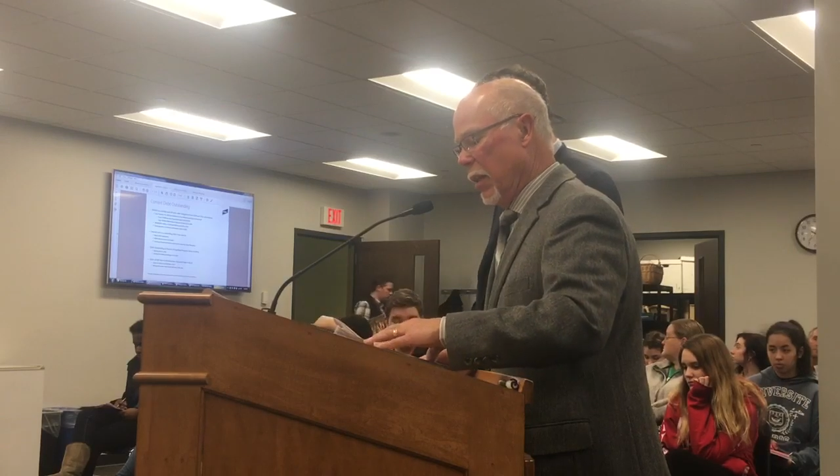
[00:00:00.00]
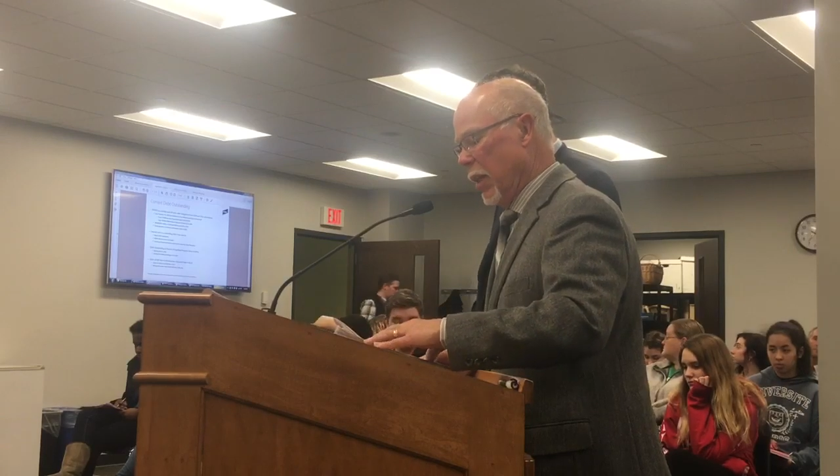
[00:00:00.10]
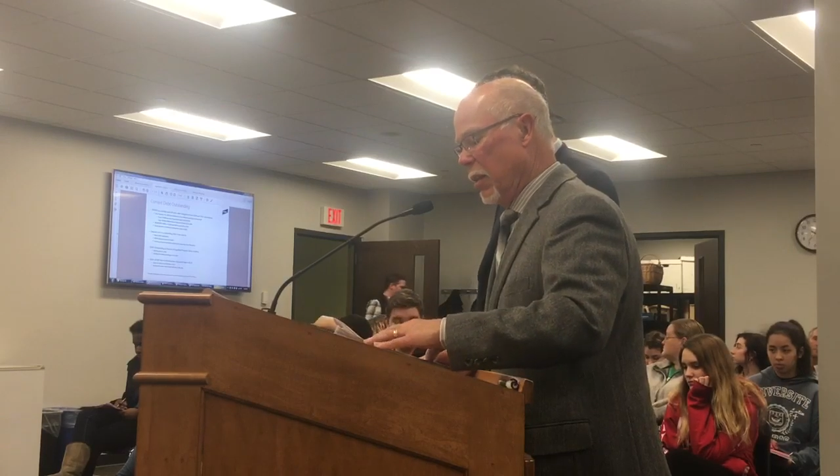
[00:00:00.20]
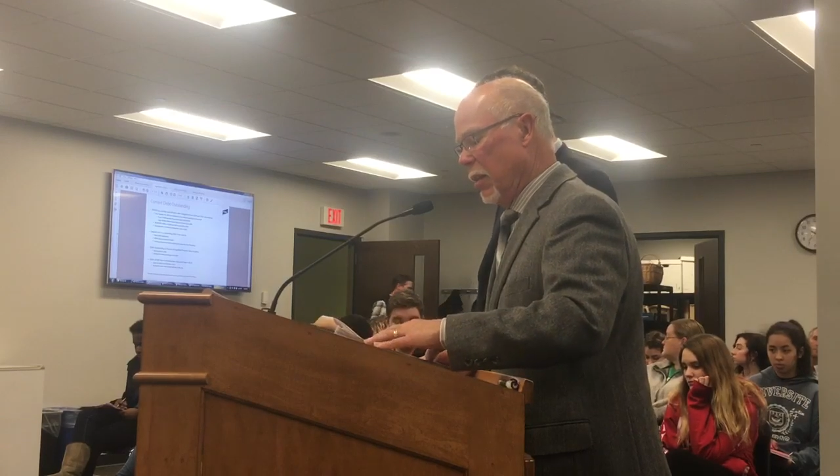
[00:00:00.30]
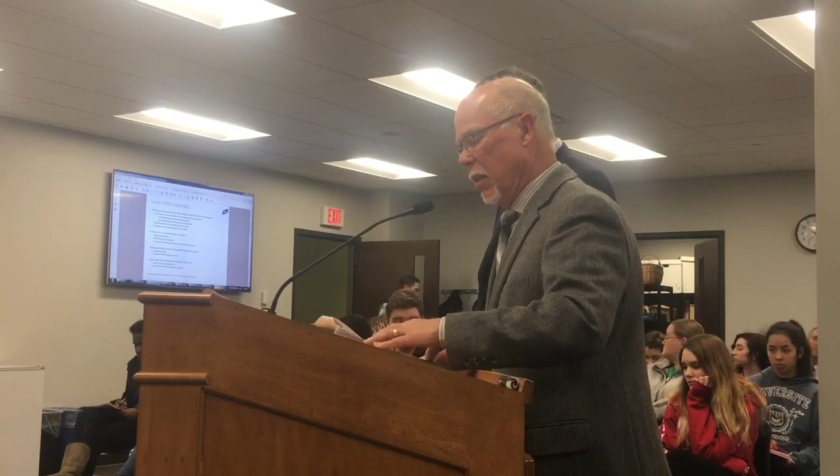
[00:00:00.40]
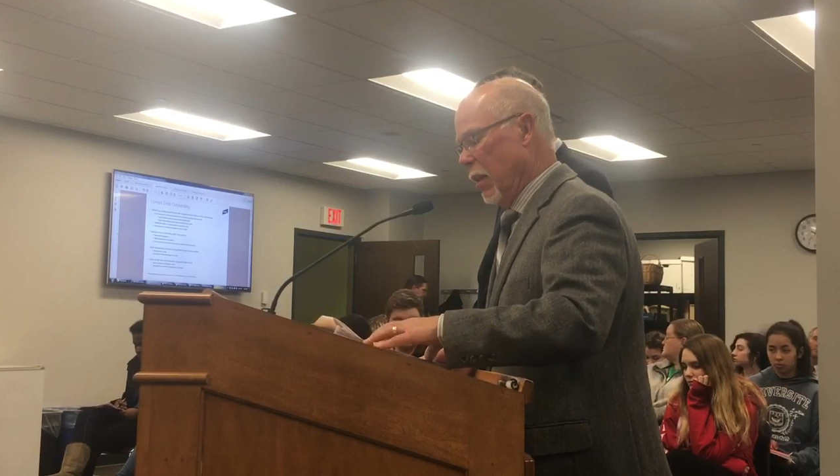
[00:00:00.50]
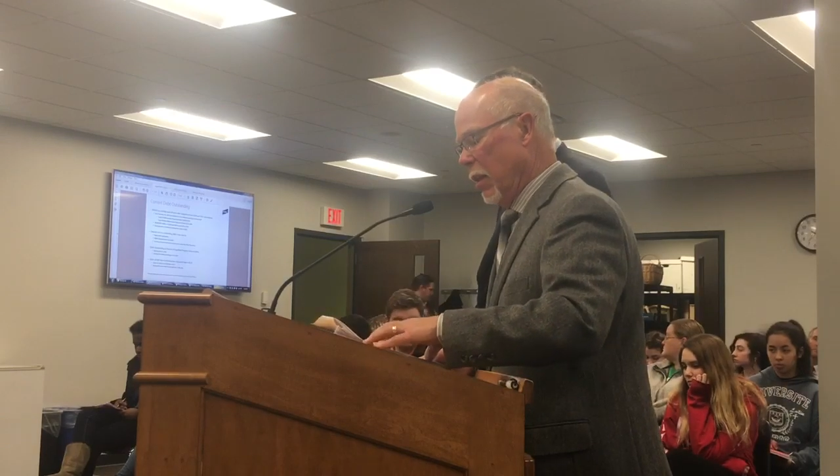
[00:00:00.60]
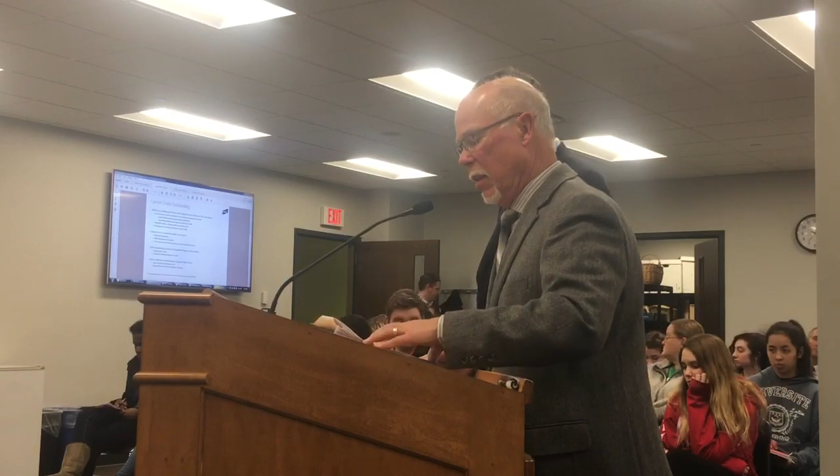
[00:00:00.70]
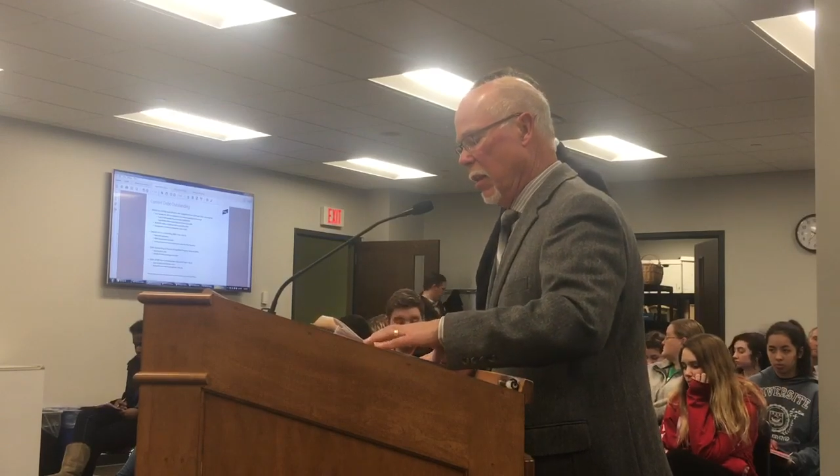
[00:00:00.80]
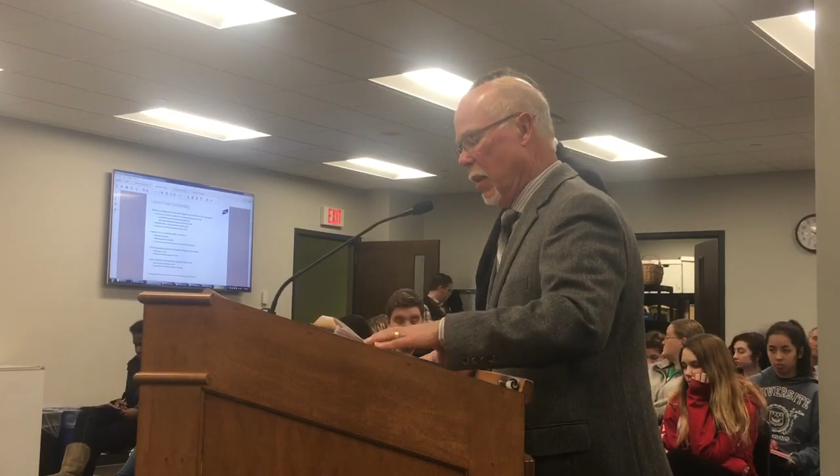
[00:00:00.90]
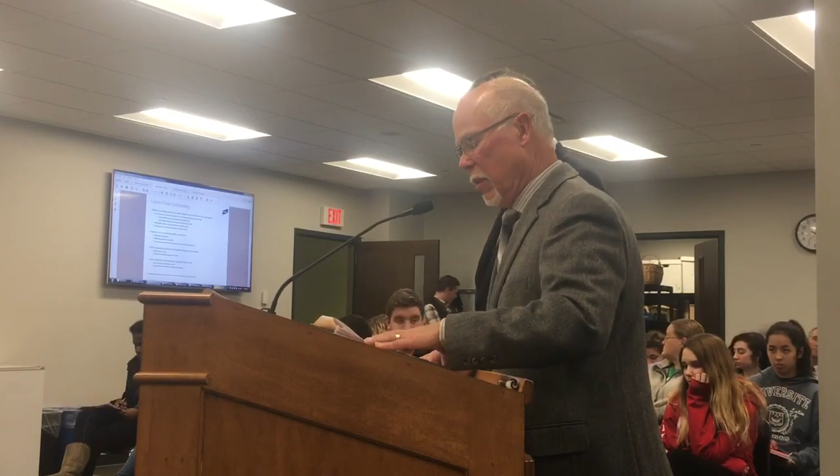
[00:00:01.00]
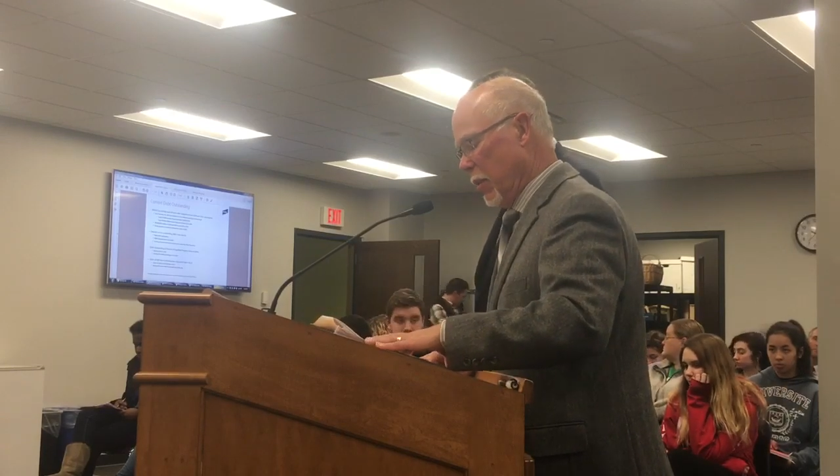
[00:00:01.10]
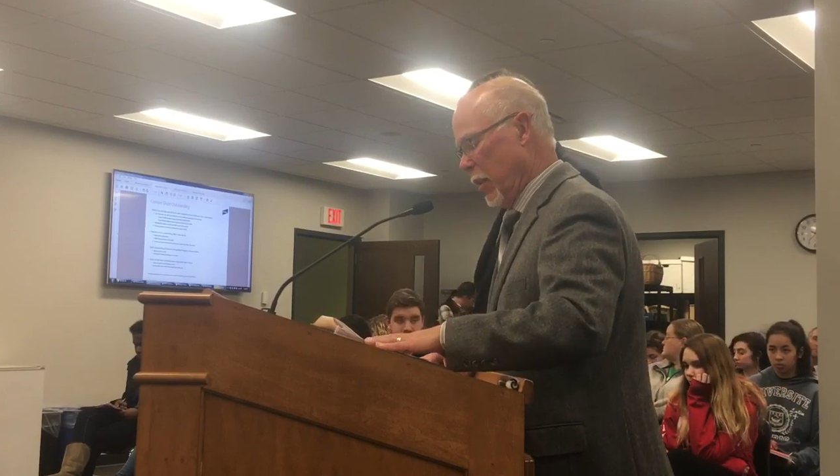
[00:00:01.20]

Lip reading: that are